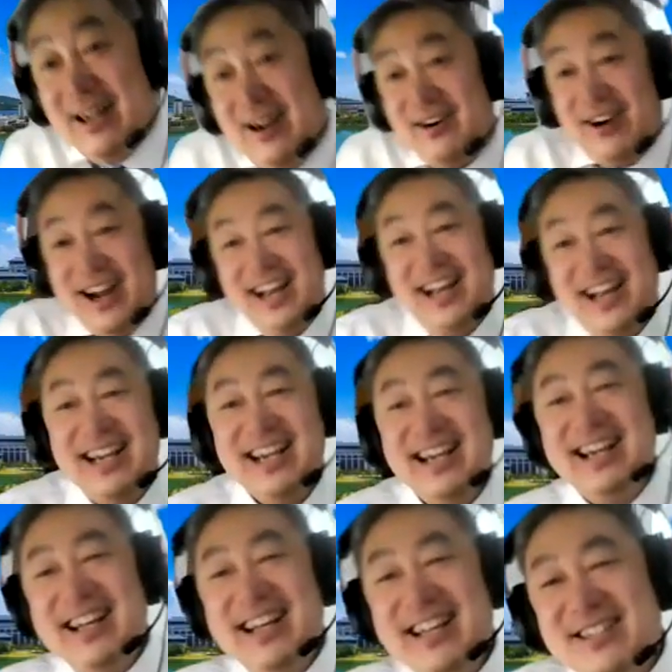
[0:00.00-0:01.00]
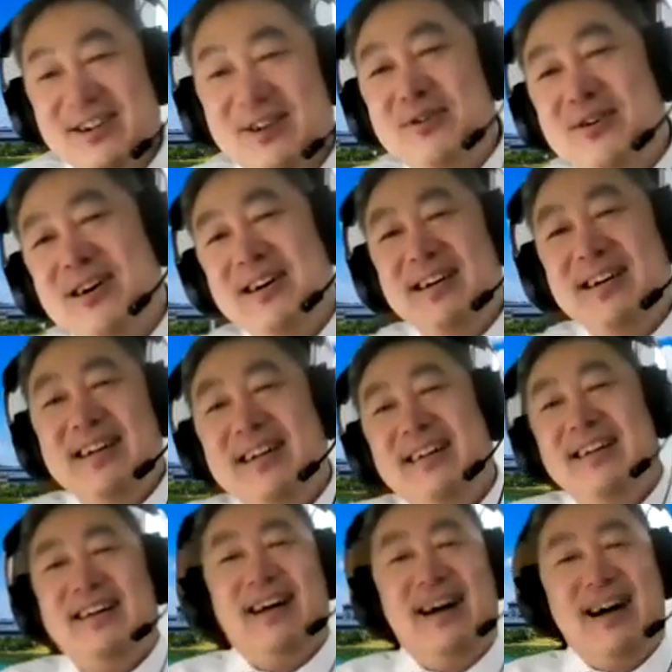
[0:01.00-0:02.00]
All right. So,
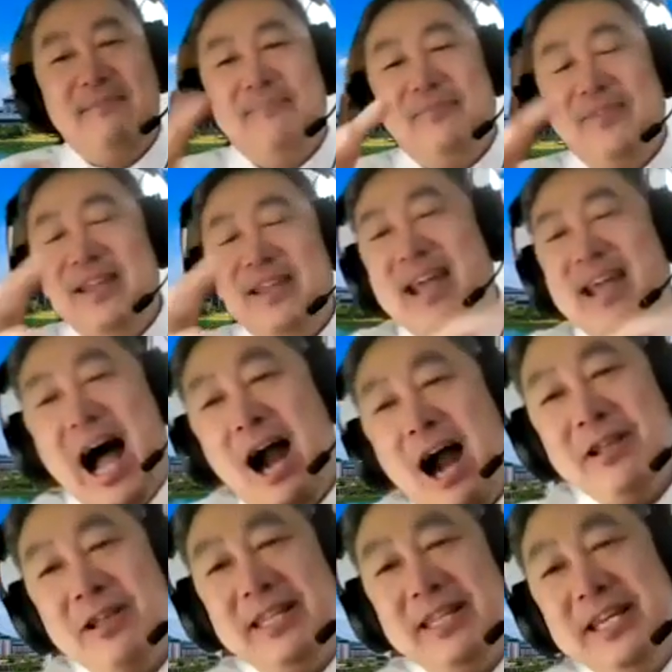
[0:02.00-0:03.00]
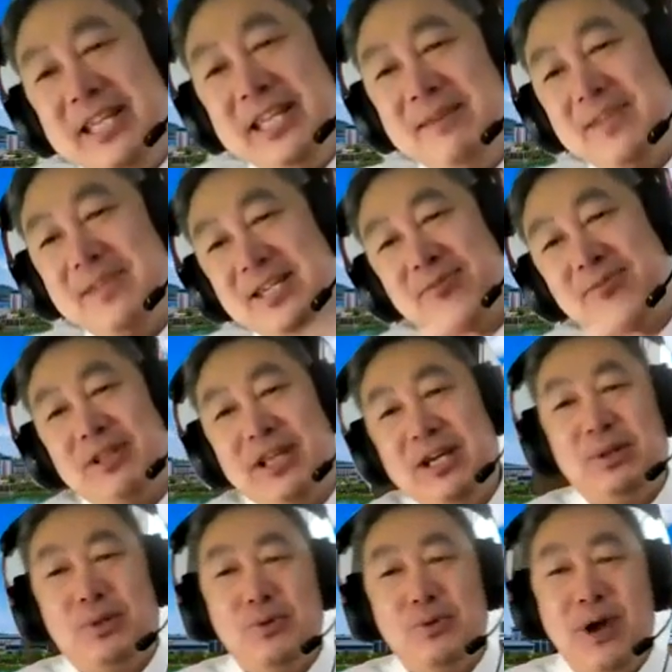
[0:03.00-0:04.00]
in the R&D team, this is what
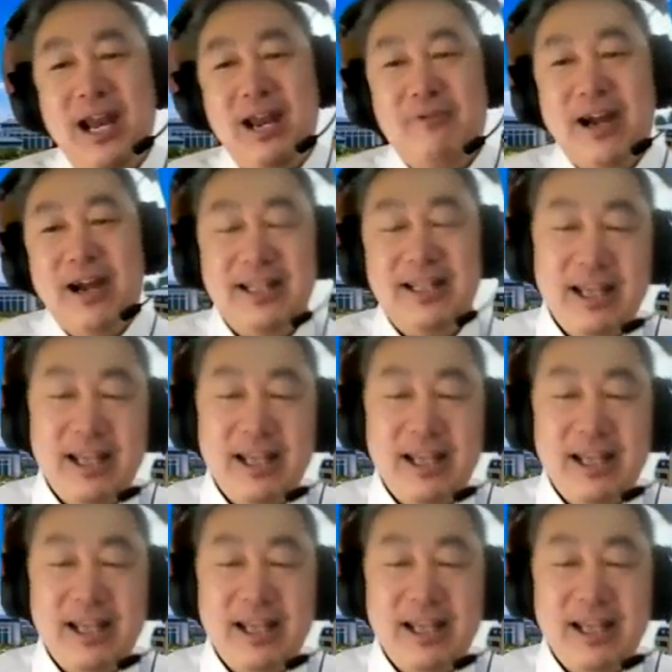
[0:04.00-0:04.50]
they do anyway.